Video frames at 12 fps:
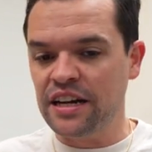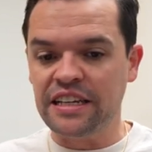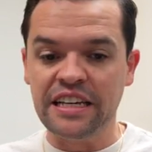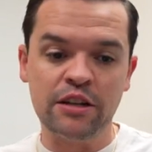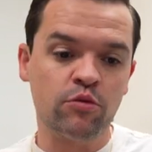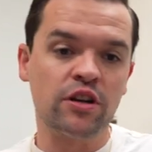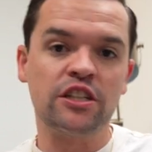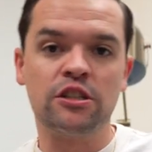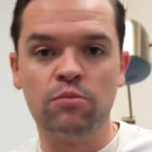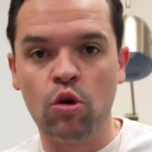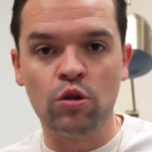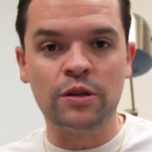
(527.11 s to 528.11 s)
getting rid of
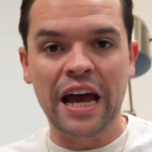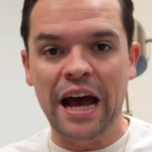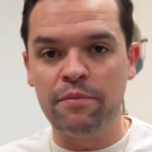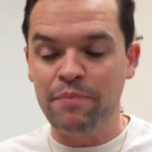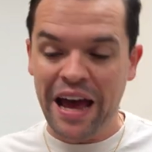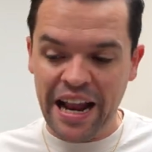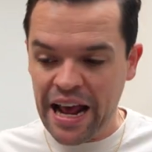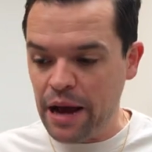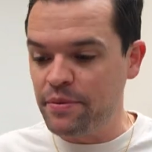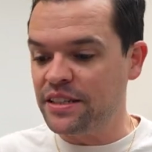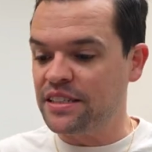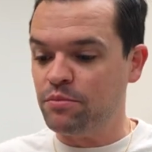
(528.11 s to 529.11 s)
some old bad
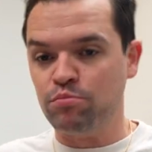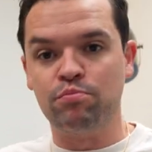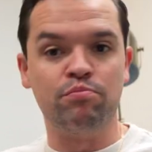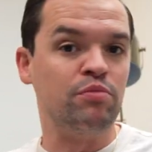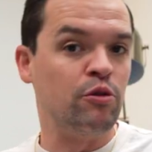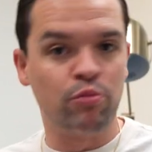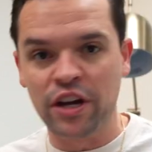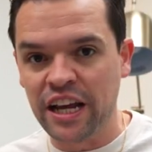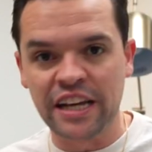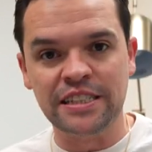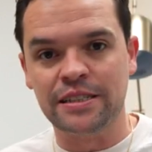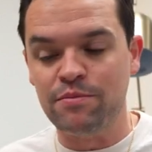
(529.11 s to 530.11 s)
habits and
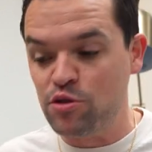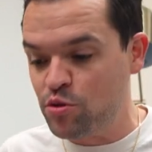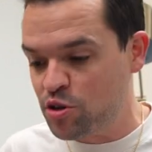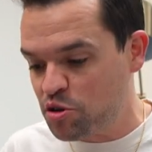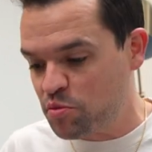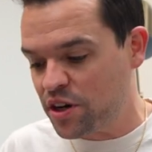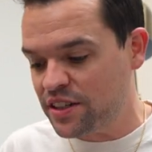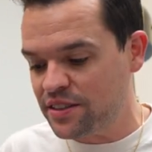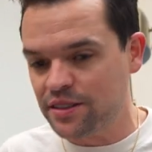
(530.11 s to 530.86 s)
bringing in some new good ones.